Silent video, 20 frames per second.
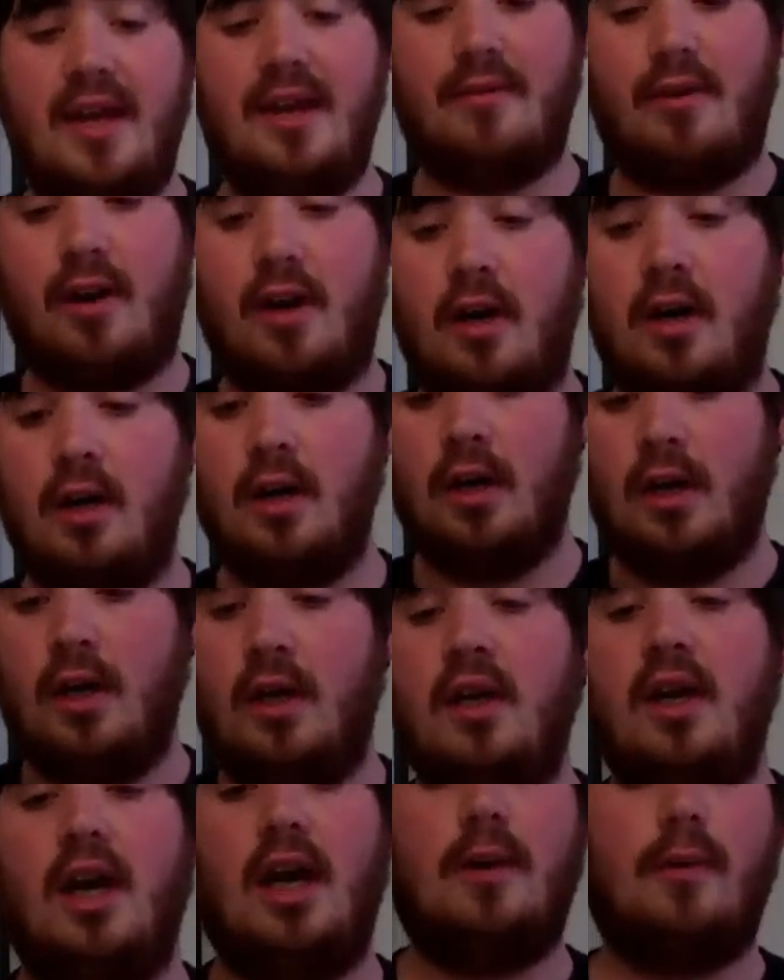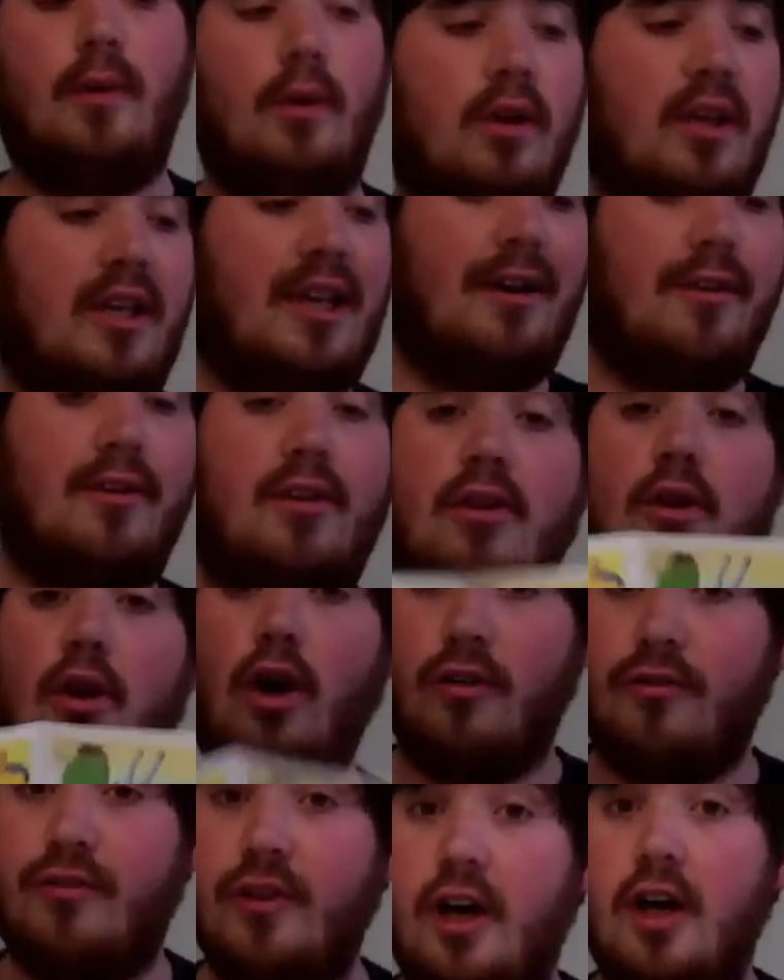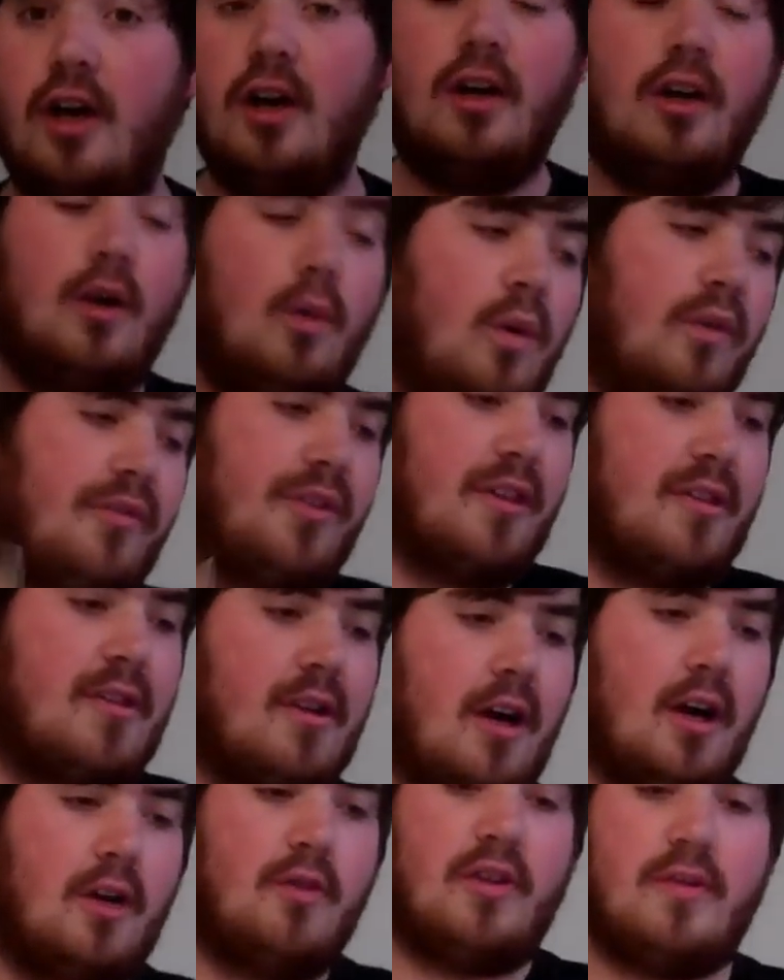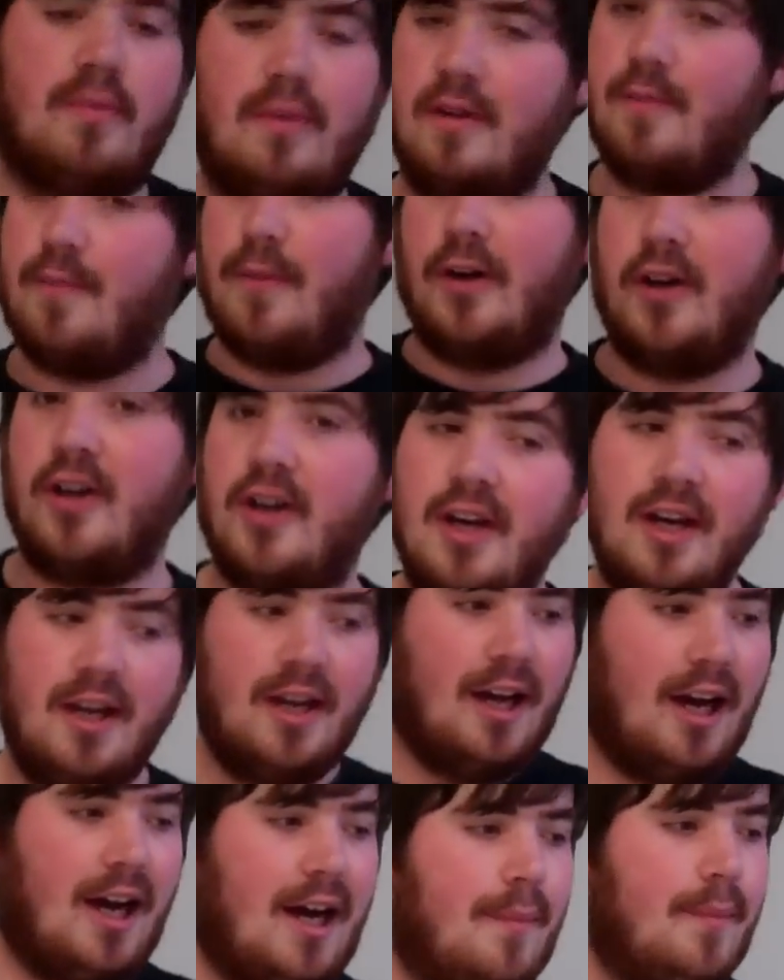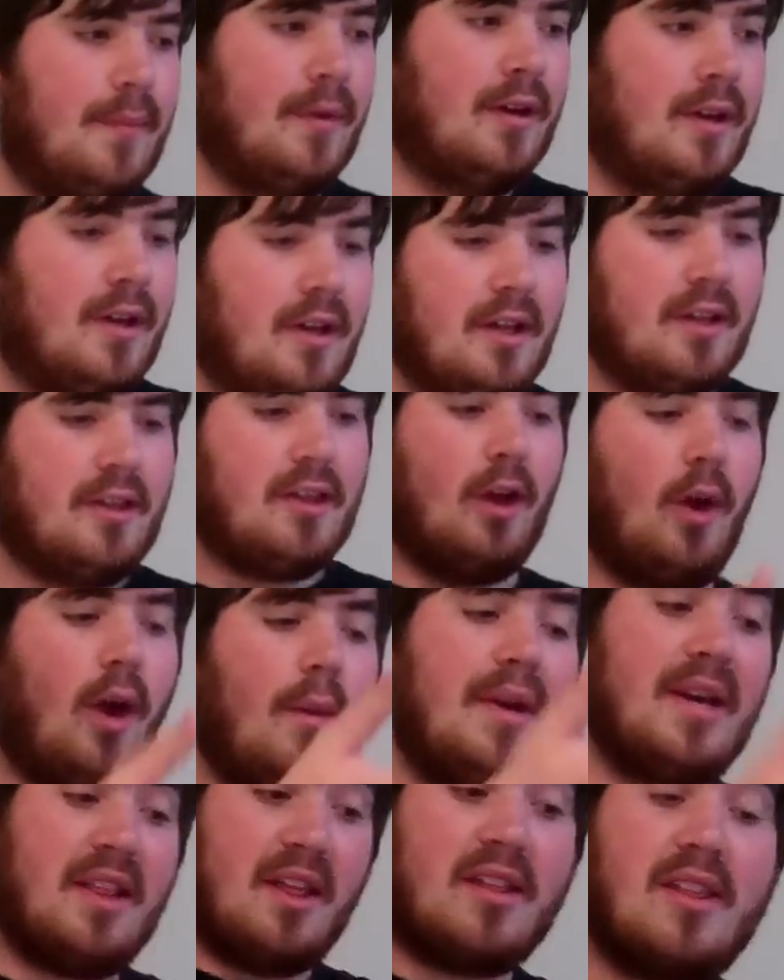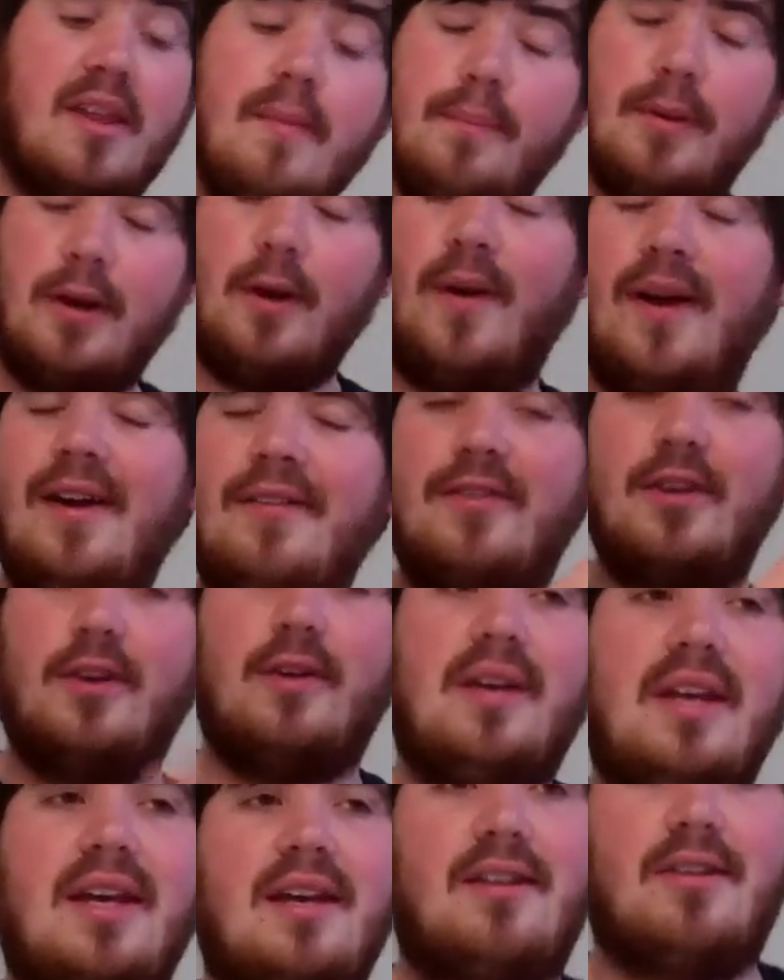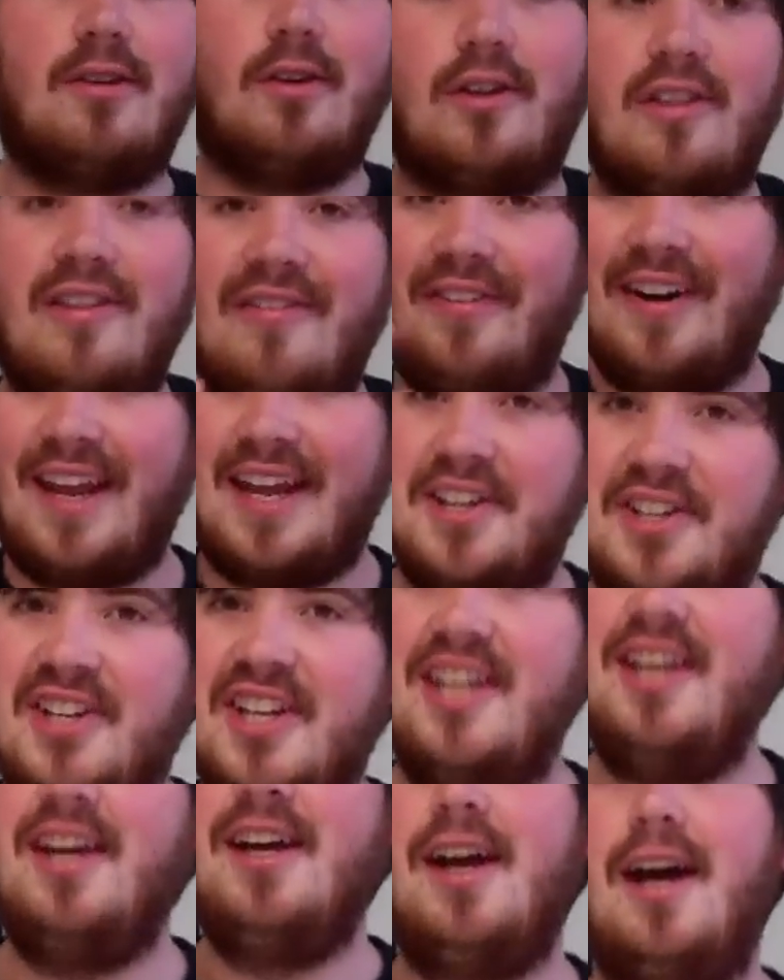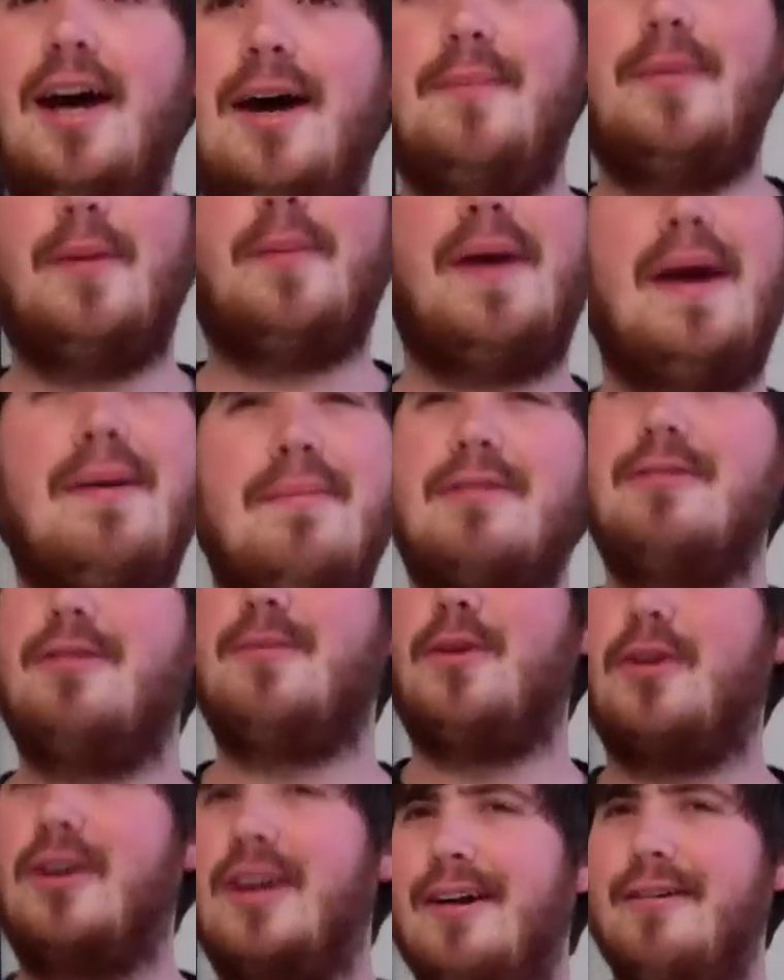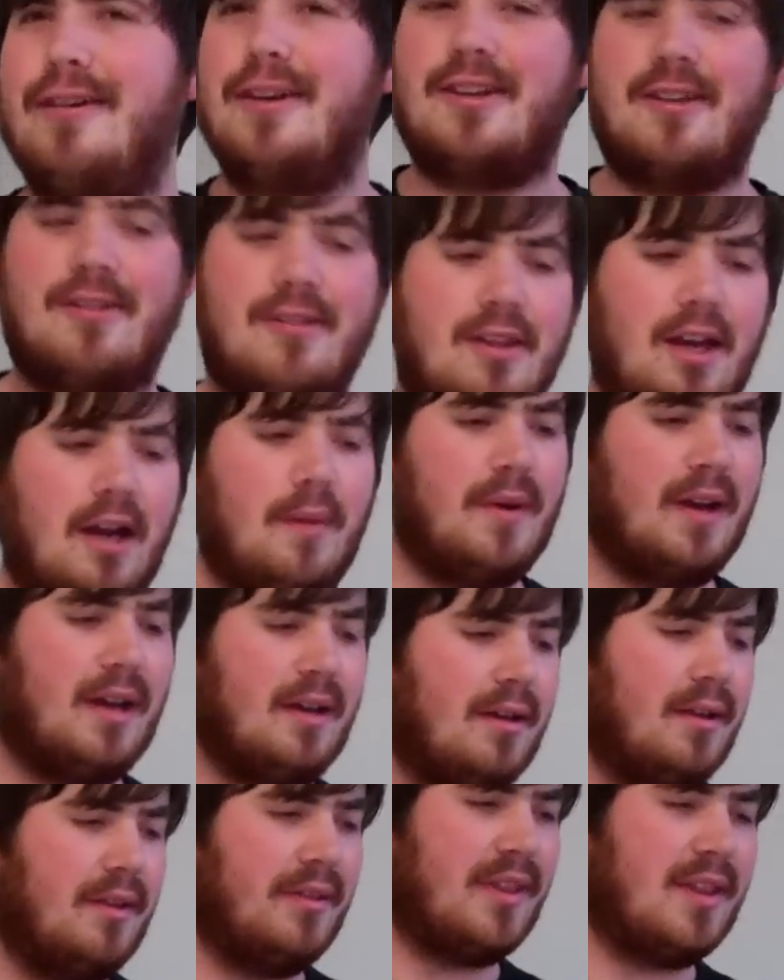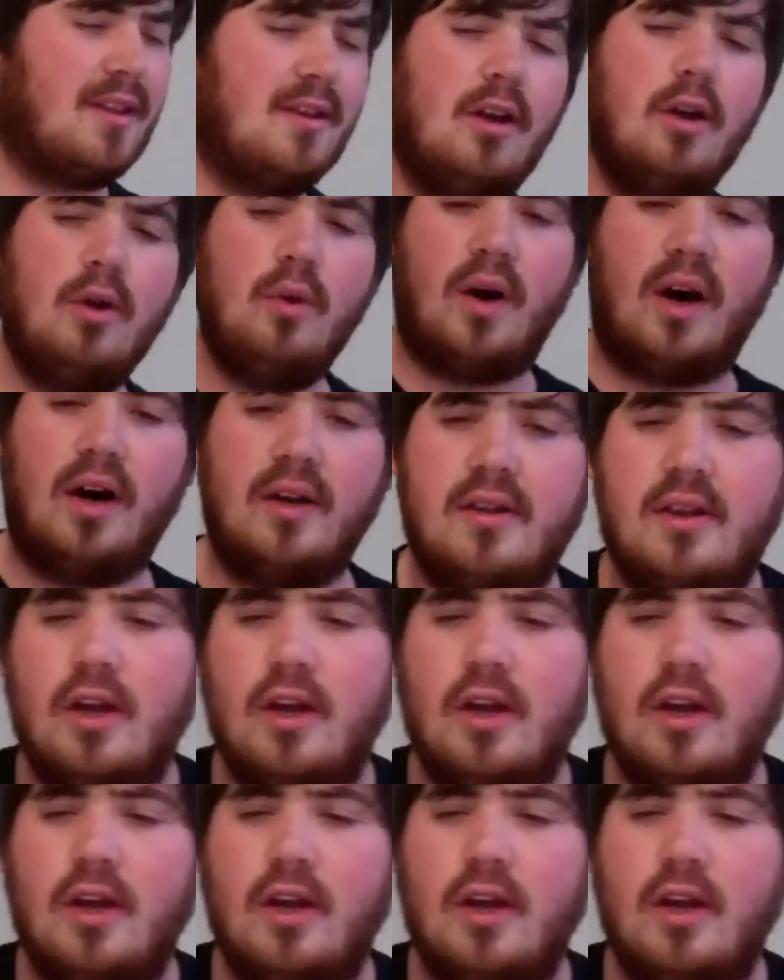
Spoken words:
here are all the characters on offer with the Star Christmas book. So I mean, it's a simpler way of doing it. It's not as flashy, but perhaps there are more characters. There's no. I